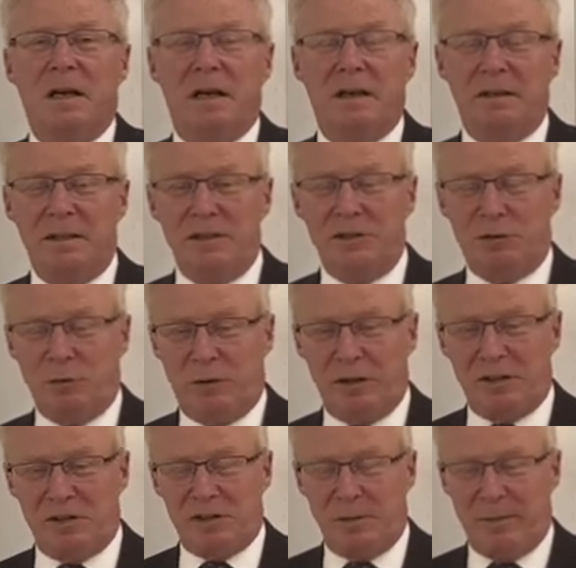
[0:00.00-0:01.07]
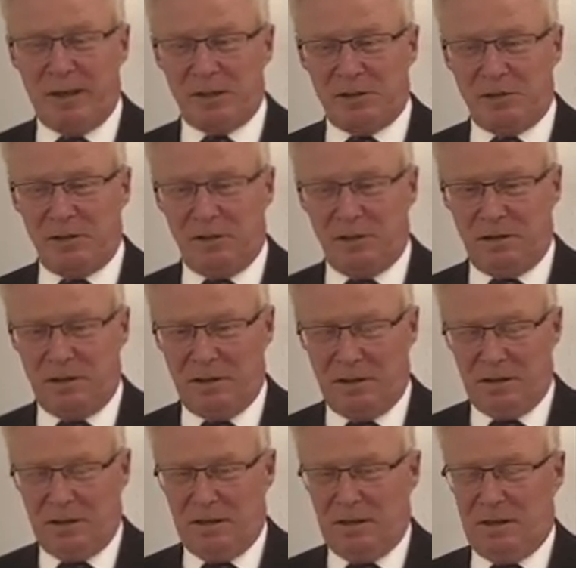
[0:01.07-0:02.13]
enjoy the semester,
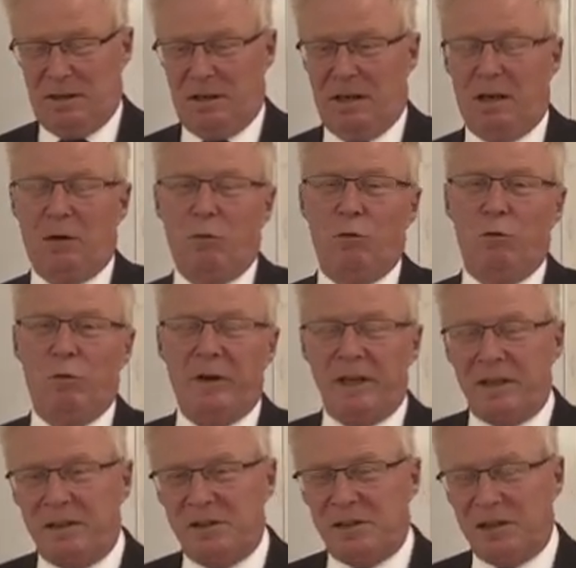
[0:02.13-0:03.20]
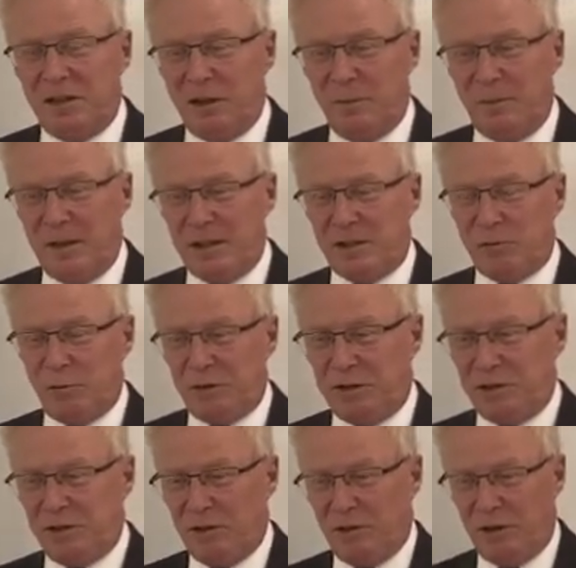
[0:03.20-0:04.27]
read the syllabus, which
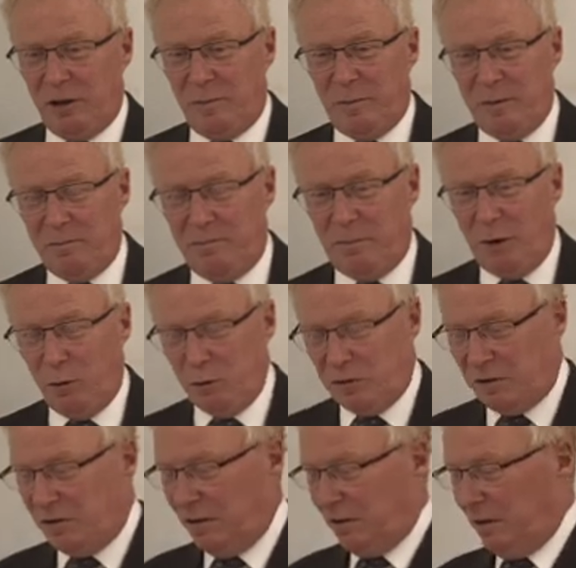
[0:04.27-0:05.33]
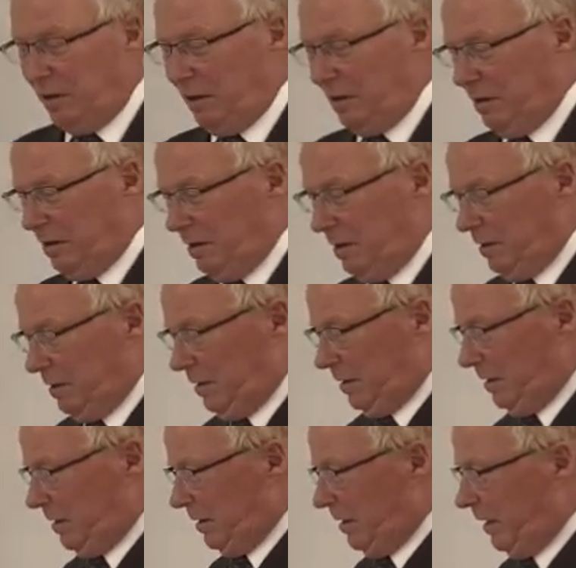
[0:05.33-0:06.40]
has already been posted,
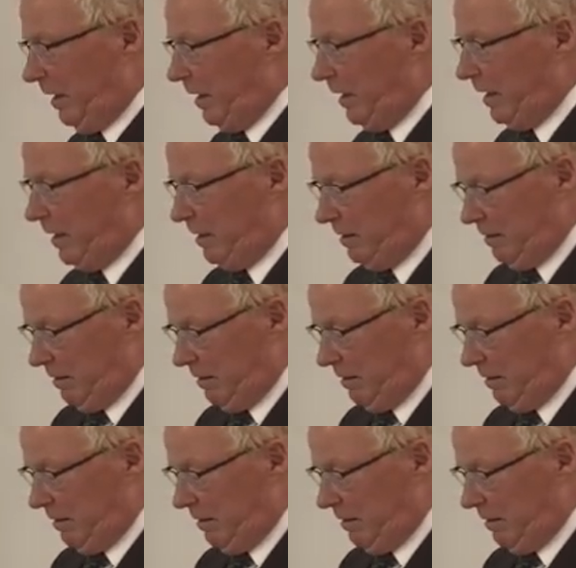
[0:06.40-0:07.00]
and